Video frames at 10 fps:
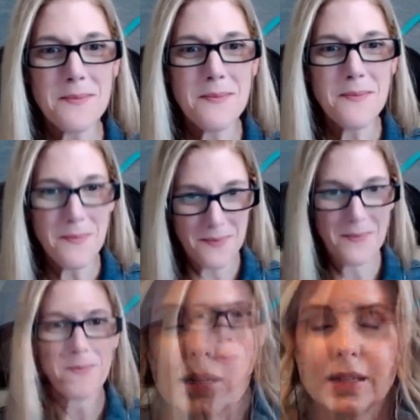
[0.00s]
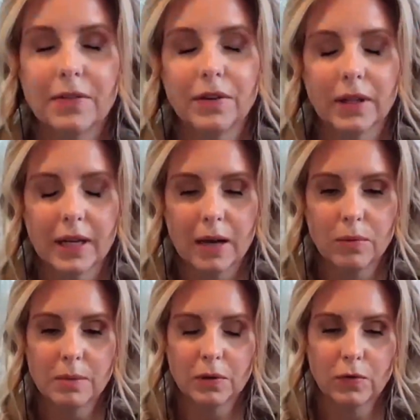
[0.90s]
yeah, yeah, definitely. I
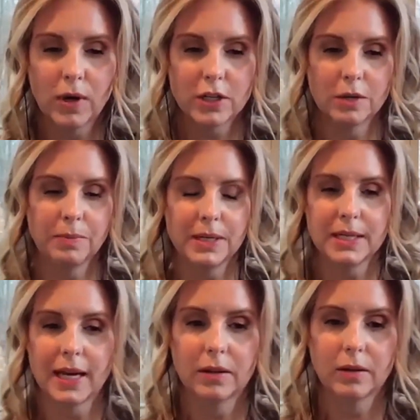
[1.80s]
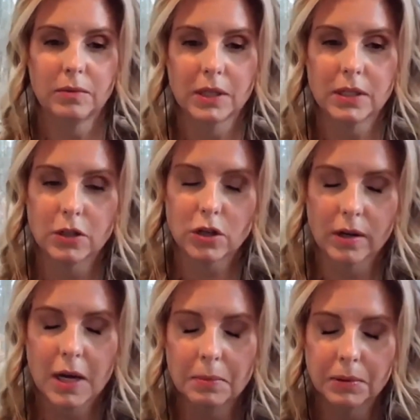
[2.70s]
want to, before I jump into that though, I want to touch on a
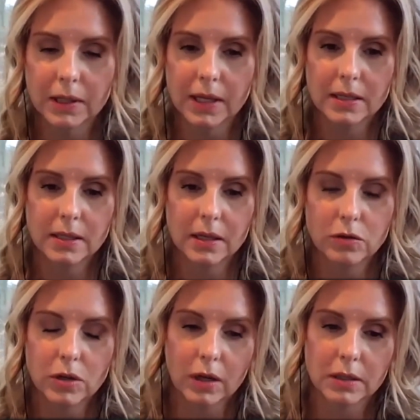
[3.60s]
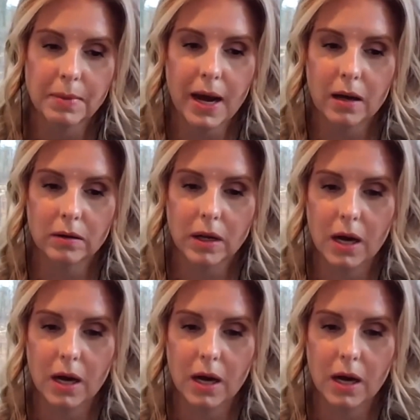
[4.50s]
couple of things that you talked about.